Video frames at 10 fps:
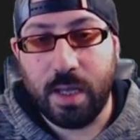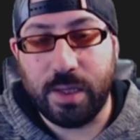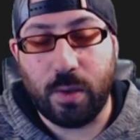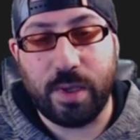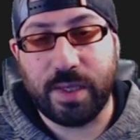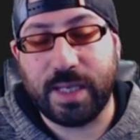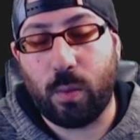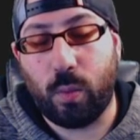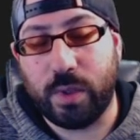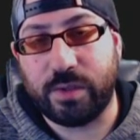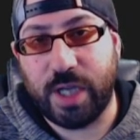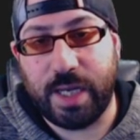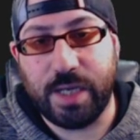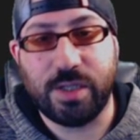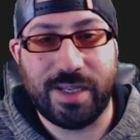The only thing that will
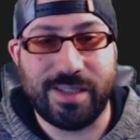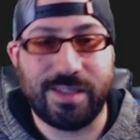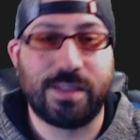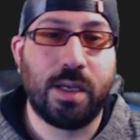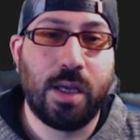change is